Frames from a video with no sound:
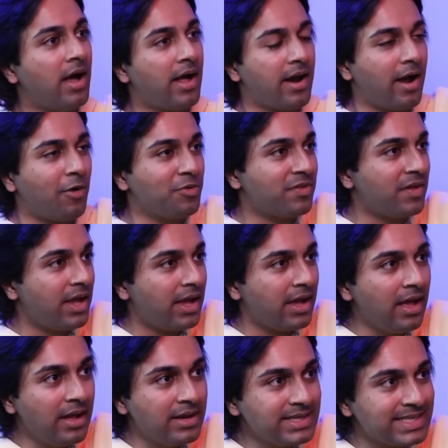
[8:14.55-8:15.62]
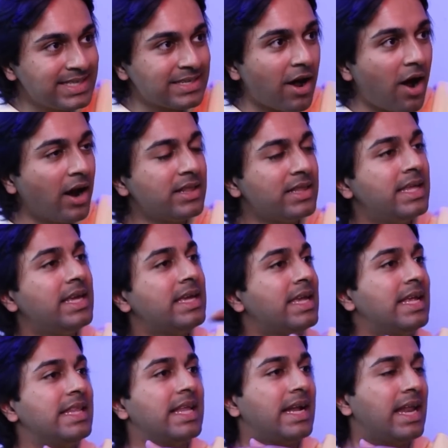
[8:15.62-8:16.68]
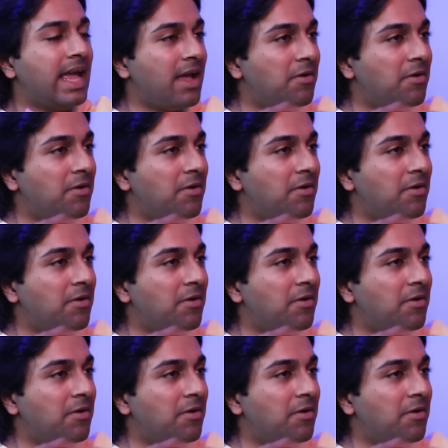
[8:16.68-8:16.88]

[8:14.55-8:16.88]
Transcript: around saying, start thinking that